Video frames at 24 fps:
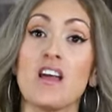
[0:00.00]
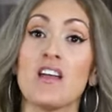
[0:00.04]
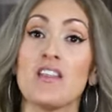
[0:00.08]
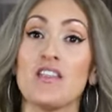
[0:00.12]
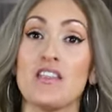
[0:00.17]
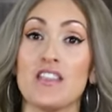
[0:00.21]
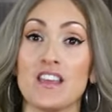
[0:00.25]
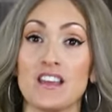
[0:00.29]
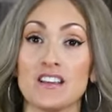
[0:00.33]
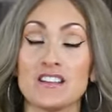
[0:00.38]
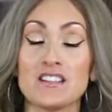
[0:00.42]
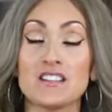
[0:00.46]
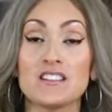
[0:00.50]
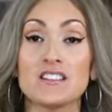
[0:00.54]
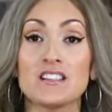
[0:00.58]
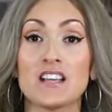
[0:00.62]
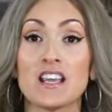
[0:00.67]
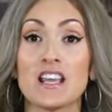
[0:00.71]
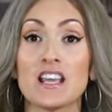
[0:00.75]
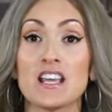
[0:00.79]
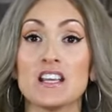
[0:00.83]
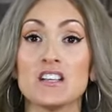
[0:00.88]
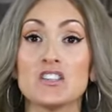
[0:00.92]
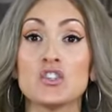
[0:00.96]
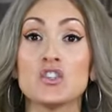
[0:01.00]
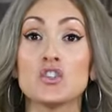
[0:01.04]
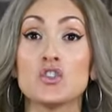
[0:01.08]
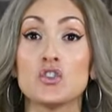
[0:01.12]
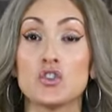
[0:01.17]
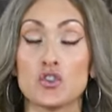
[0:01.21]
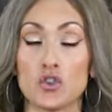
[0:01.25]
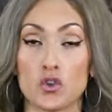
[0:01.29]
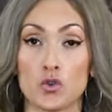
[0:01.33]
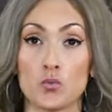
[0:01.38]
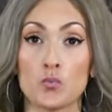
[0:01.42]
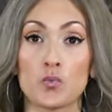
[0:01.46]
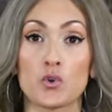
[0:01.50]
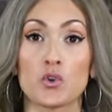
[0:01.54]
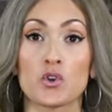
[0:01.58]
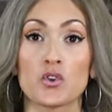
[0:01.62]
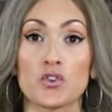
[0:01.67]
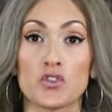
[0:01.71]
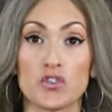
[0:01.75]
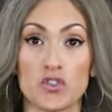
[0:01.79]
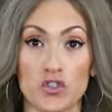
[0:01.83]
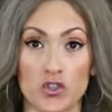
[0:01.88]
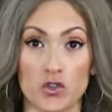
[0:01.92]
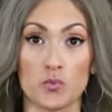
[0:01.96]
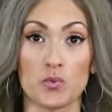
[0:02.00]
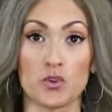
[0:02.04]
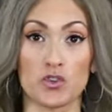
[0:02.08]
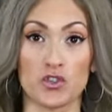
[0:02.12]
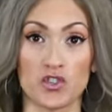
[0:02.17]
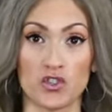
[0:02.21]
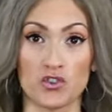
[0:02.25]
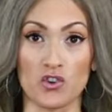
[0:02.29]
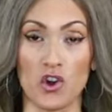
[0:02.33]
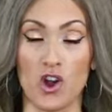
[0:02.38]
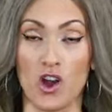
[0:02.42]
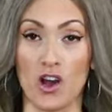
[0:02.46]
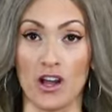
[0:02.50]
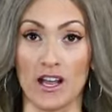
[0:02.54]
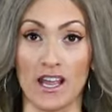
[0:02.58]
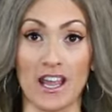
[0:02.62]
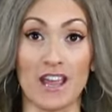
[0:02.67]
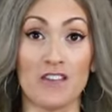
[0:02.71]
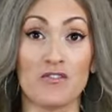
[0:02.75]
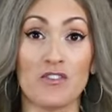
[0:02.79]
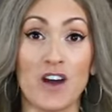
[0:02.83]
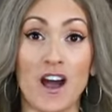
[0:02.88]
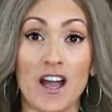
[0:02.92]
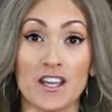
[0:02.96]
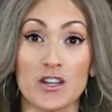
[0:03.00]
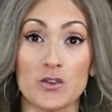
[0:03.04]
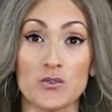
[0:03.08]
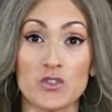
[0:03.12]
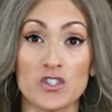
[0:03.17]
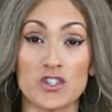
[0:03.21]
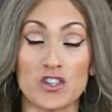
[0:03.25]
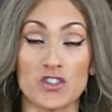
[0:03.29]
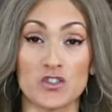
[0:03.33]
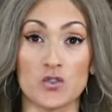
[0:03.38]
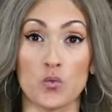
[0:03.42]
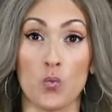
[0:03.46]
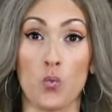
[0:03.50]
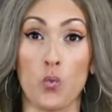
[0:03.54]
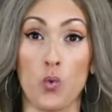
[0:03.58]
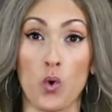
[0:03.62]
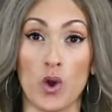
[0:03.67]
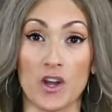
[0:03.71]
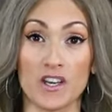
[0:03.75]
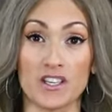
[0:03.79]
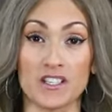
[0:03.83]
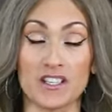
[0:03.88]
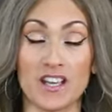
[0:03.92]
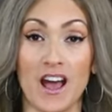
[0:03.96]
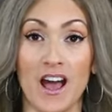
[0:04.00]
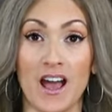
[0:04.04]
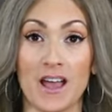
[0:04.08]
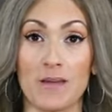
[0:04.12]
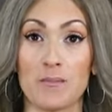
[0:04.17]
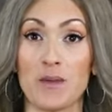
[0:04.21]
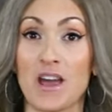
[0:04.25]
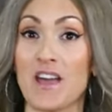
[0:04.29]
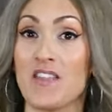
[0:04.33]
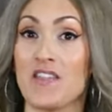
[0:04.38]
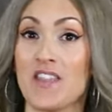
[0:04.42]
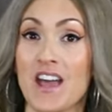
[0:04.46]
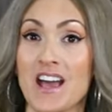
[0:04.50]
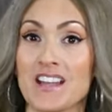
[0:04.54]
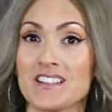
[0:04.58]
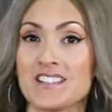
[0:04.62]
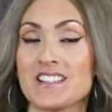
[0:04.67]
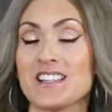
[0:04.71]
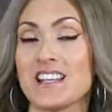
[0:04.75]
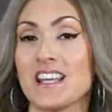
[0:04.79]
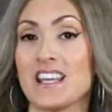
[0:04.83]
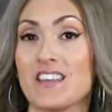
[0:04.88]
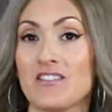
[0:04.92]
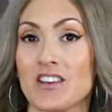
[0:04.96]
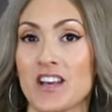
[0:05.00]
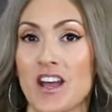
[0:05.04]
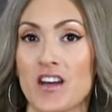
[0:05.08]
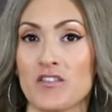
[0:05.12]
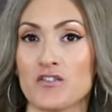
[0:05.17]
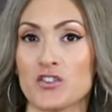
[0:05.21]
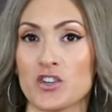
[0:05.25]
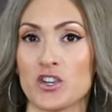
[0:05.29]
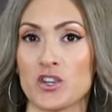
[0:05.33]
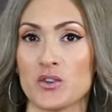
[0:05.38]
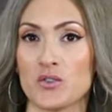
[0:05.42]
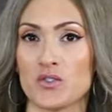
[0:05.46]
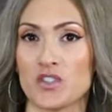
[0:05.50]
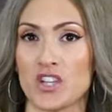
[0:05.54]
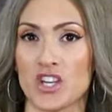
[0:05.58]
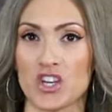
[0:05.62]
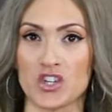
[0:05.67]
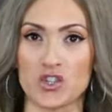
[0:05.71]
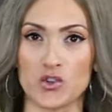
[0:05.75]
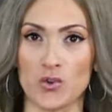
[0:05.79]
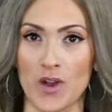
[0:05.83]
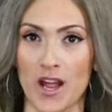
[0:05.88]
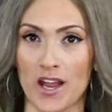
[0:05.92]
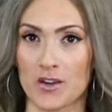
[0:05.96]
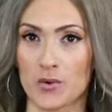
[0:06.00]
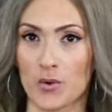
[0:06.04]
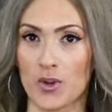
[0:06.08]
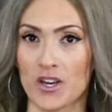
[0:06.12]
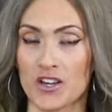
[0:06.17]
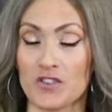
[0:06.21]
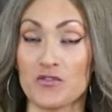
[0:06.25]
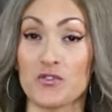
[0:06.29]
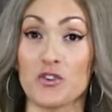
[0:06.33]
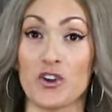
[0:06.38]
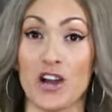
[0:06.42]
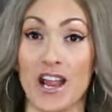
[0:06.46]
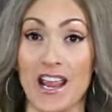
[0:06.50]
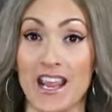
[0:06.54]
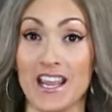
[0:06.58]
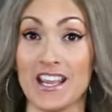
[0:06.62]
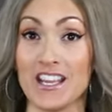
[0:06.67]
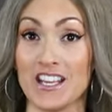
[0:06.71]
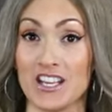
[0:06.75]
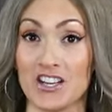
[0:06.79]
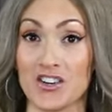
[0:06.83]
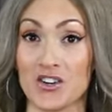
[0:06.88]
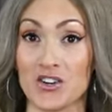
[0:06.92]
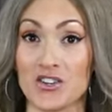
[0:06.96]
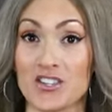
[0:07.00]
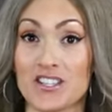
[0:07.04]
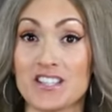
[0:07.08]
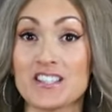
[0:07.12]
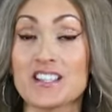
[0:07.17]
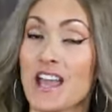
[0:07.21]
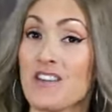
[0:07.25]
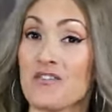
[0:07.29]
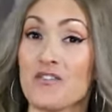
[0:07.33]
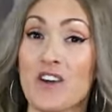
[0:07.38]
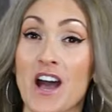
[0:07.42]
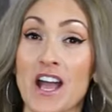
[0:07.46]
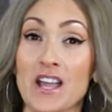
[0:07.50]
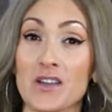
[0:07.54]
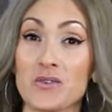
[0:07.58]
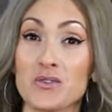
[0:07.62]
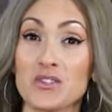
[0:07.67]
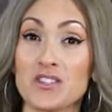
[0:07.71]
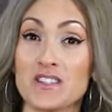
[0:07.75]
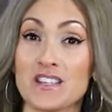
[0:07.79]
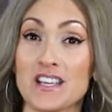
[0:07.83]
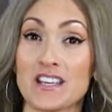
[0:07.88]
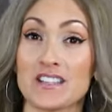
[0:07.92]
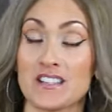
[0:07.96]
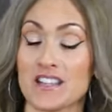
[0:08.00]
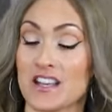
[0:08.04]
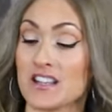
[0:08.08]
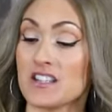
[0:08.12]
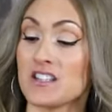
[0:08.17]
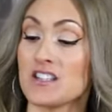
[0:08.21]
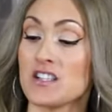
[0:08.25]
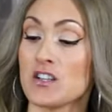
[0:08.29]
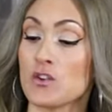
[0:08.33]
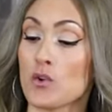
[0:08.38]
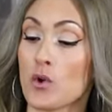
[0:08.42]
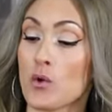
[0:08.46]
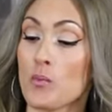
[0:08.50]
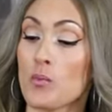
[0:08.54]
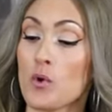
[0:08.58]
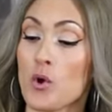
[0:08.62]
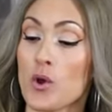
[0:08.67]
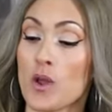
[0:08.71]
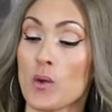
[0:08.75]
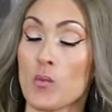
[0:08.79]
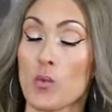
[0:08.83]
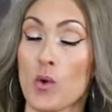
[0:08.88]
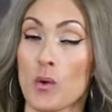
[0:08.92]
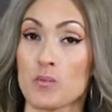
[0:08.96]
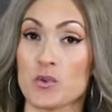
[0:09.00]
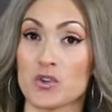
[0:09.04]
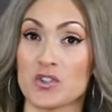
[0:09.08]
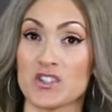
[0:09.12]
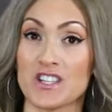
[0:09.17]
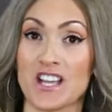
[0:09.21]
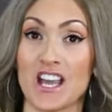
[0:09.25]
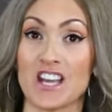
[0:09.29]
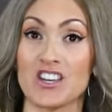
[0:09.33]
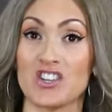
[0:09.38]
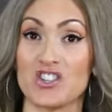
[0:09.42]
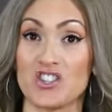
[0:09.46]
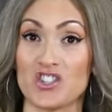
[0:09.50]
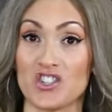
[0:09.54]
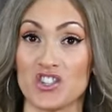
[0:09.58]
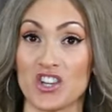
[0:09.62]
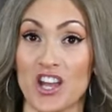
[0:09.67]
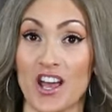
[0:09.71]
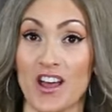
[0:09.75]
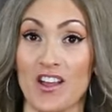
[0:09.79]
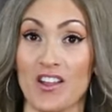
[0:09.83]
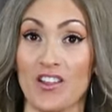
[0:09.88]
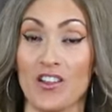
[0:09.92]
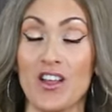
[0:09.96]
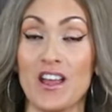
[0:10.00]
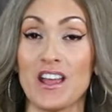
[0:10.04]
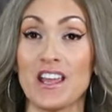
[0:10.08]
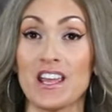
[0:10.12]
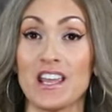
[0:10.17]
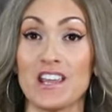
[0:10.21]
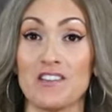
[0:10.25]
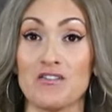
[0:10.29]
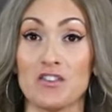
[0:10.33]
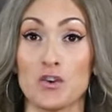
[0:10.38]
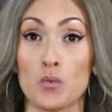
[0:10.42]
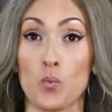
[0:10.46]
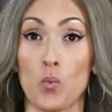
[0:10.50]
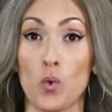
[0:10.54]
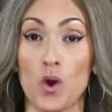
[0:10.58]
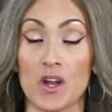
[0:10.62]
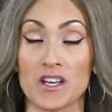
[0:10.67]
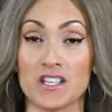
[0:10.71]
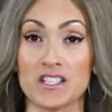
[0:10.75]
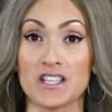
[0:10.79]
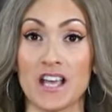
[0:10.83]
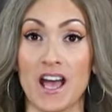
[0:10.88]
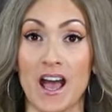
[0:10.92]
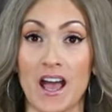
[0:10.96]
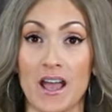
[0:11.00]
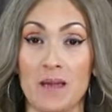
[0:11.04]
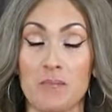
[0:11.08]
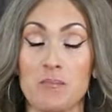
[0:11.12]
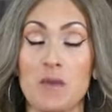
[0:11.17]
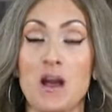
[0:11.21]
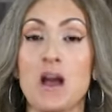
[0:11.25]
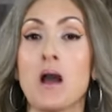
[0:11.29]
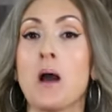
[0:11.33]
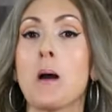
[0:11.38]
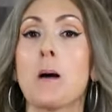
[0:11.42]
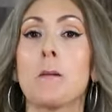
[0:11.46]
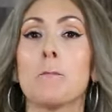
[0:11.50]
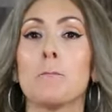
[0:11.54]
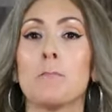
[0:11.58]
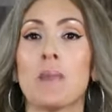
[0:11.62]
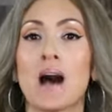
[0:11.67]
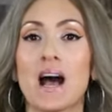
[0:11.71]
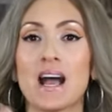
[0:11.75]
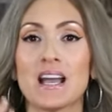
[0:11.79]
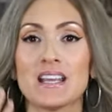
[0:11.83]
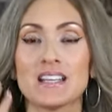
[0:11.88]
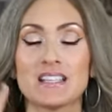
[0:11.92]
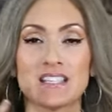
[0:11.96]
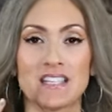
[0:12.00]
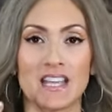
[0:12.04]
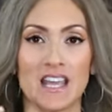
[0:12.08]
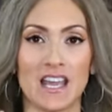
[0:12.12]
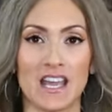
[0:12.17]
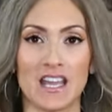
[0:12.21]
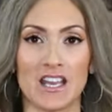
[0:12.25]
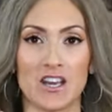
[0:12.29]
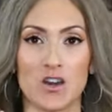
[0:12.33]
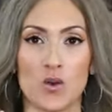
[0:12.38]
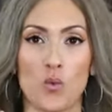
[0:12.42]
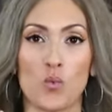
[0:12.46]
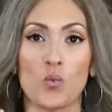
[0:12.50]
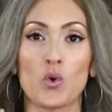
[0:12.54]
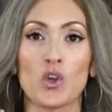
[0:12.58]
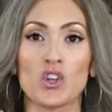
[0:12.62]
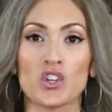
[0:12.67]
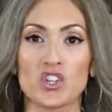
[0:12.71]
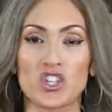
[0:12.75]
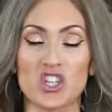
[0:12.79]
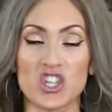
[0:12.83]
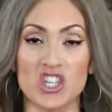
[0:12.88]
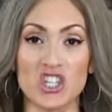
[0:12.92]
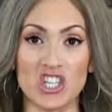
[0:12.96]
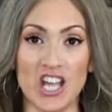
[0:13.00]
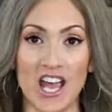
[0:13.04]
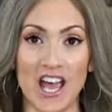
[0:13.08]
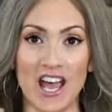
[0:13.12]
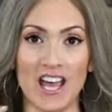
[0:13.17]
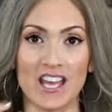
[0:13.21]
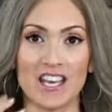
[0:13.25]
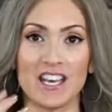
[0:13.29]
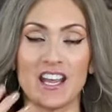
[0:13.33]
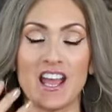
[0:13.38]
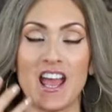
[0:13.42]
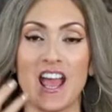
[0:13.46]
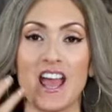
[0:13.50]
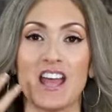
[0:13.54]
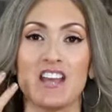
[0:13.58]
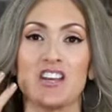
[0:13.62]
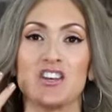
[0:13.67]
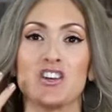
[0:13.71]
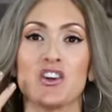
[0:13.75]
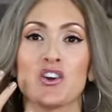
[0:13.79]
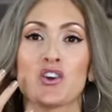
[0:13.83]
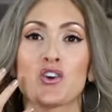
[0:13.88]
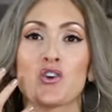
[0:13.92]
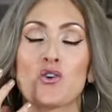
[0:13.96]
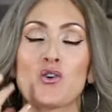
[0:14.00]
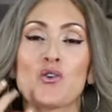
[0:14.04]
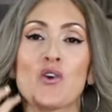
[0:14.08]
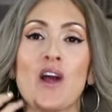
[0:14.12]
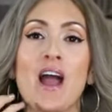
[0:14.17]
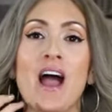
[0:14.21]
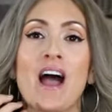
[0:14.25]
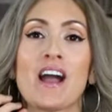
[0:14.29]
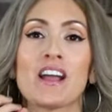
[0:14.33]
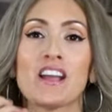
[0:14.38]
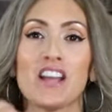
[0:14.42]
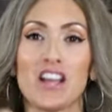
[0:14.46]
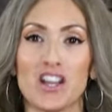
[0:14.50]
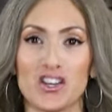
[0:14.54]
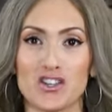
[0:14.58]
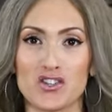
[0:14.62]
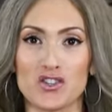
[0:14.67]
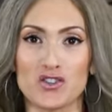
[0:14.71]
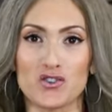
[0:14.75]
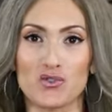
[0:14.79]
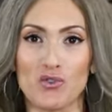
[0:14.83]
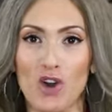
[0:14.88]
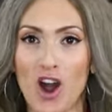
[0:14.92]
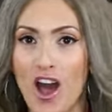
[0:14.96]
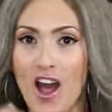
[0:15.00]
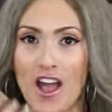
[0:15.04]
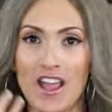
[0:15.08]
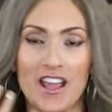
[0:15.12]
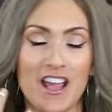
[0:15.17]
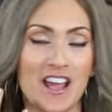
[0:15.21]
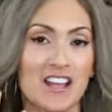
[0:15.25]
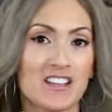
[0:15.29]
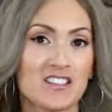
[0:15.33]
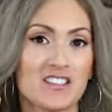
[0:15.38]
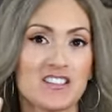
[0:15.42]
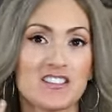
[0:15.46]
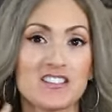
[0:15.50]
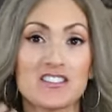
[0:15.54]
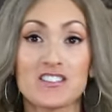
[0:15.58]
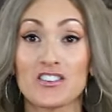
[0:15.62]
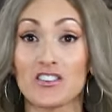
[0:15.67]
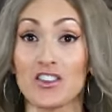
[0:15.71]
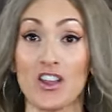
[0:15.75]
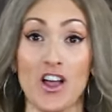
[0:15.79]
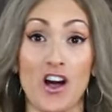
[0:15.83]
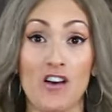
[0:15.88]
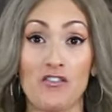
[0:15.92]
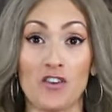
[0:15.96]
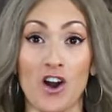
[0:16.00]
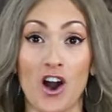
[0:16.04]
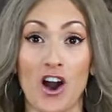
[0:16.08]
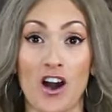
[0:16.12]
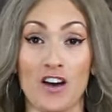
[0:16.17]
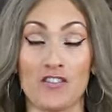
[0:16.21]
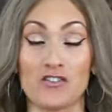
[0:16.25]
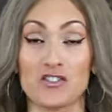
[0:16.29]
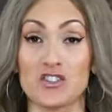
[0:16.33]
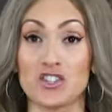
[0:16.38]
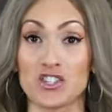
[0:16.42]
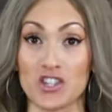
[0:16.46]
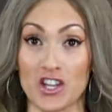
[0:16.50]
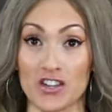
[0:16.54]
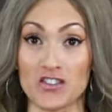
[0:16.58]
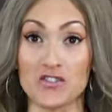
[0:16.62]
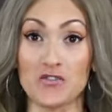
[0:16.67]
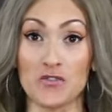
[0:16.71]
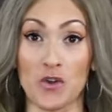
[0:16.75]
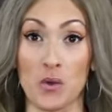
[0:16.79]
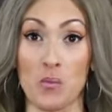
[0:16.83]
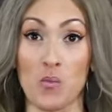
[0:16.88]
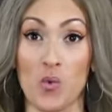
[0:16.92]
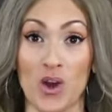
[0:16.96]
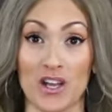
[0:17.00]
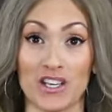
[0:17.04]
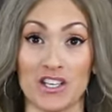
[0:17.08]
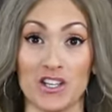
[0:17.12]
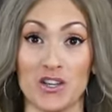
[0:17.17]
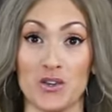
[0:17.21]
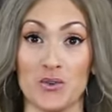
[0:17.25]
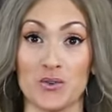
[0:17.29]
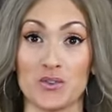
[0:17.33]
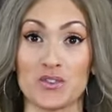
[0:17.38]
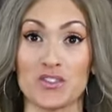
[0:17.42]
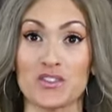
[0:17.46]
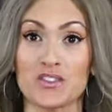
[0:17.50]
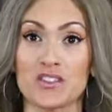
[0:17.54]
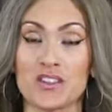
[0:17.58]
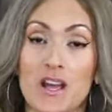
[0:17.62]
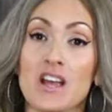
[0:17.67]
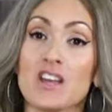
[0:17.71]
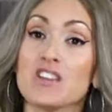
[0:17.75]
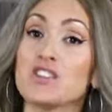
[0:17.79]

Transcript: This is super, super strong. If I use this one time, and that's even after using tretinoin for 8 years, if use this 0.1% gel even one time, my skin will shed and crack and dry and slough off just from one use.